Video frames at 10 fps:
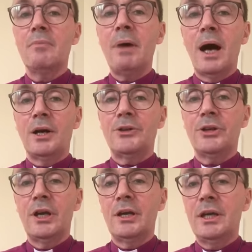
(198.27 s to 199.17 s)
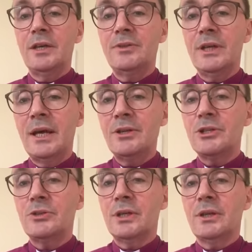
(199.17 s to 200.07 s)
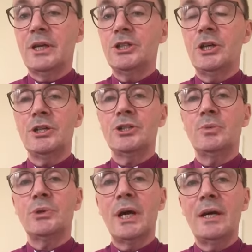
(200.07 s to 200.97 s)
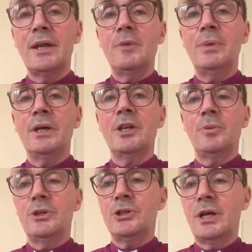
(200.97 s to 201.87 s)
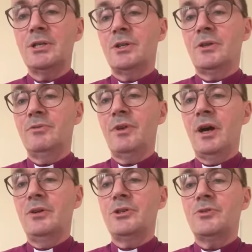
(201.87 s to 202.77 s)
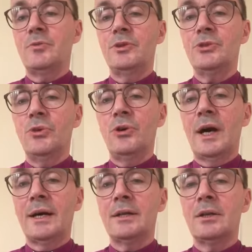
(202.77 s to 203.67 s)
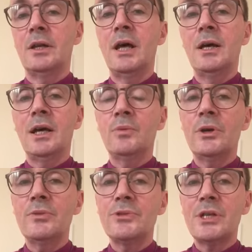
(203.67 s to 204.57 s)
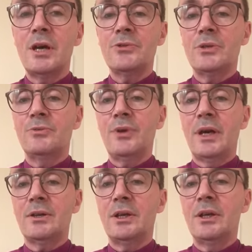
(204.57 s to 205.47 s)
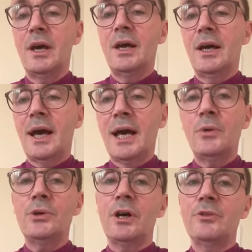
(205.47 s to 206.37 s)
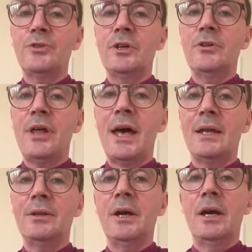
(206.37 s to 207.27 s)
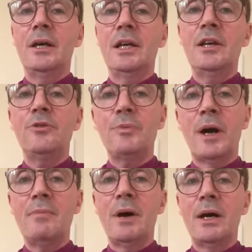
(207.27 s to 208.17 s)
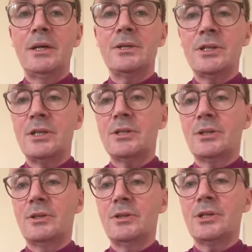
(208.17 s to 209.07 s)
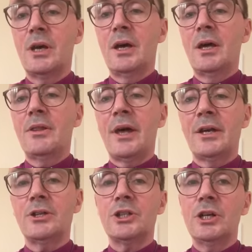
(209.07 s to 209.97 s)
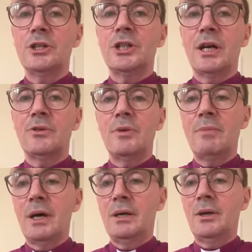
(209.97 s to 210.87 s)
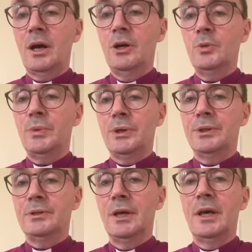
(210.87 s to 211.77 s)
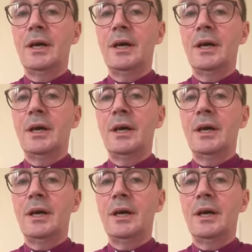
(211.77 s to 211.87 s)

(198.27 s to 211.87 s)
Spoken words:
But if in entering their church to pray they picked up a trace of the virus from a door handle and were themselves infected, how would I feel then if, by my insistence, that church had remained open